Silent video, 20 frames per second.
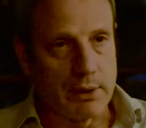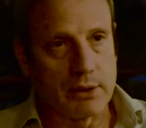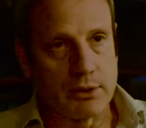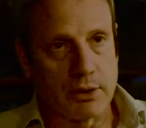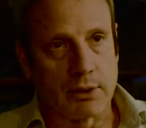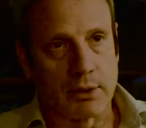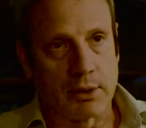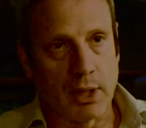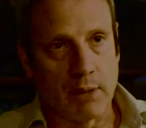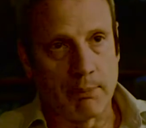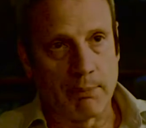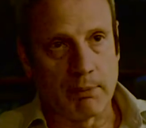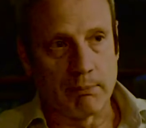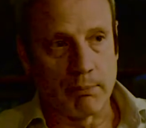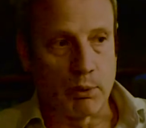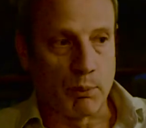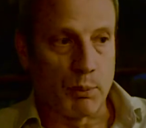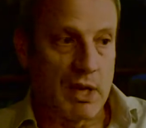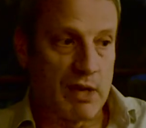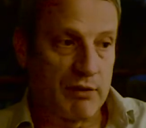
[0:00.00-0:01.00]
didn't happen,
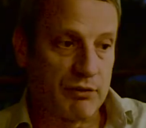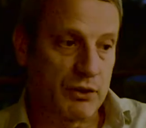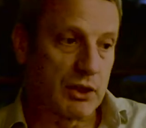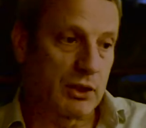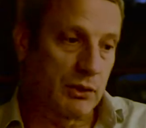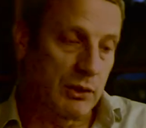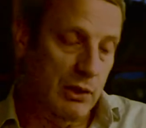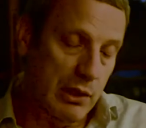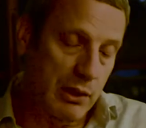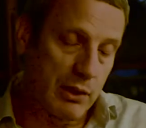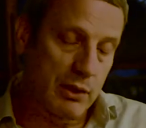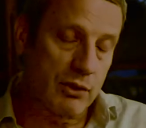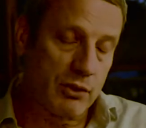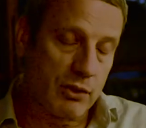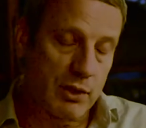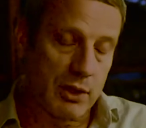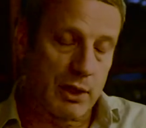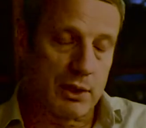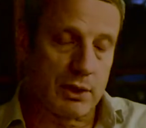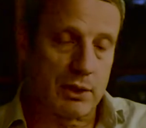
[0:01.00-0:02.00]
but we have to
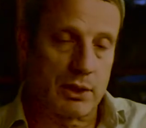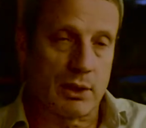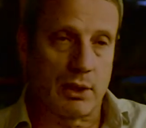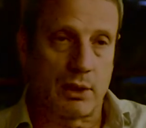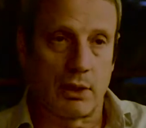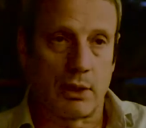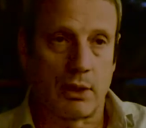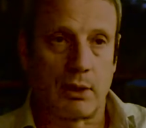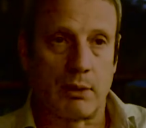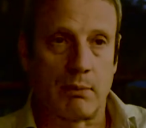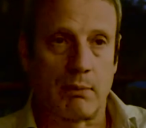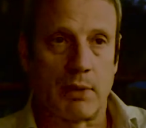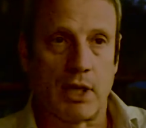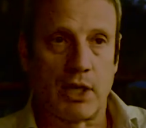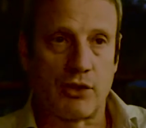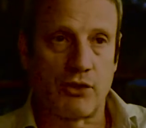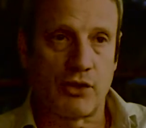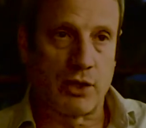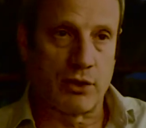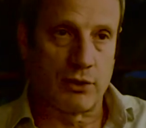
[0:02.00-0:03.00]
acknowledge that
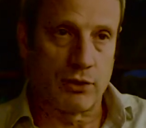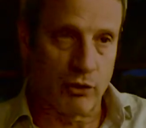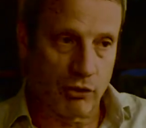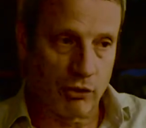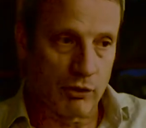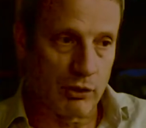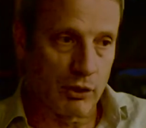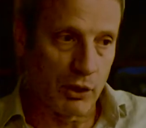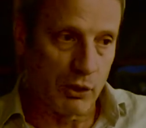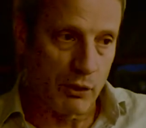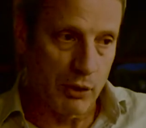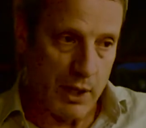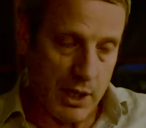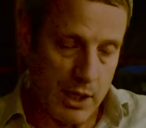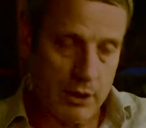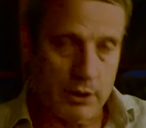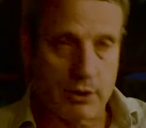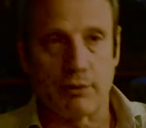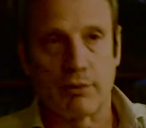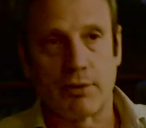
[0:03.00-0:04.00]
our transition grew
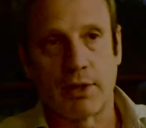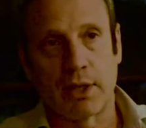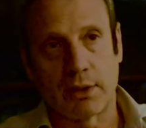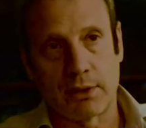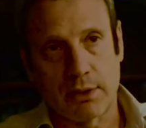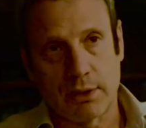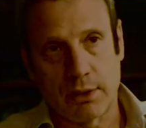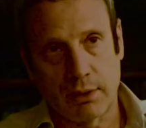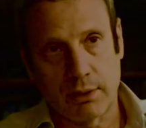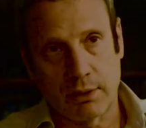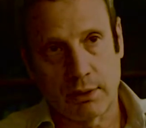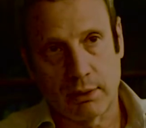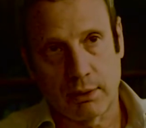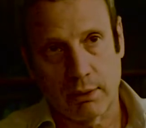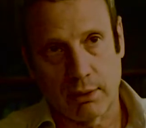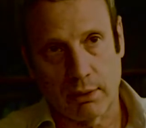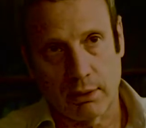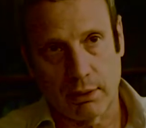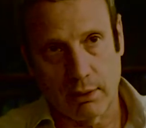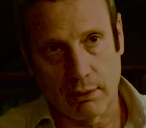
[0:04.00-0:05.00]
out of that
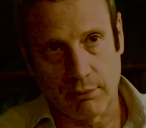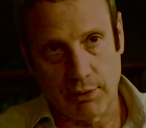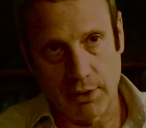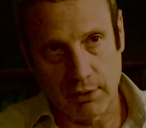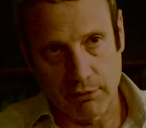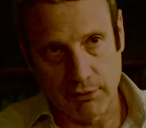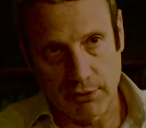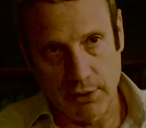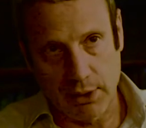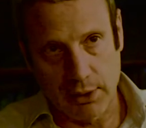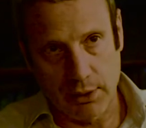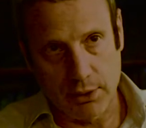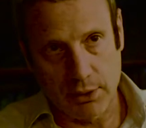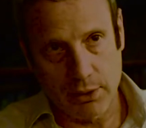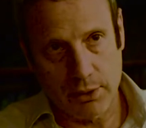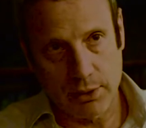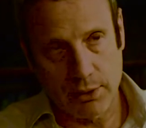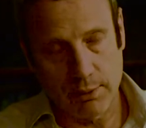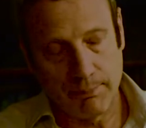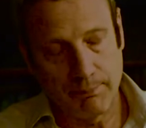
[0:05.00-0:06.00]

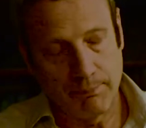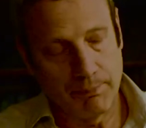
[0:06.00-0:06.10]
violence.